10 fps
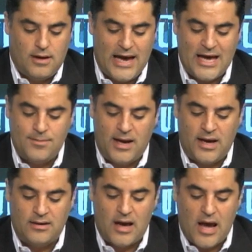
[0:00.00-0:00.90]
Ad
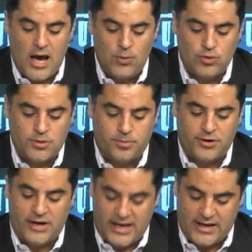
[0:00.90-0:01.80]
man Edward
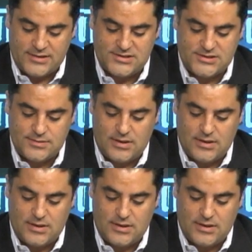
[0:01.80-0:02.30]
Bernays.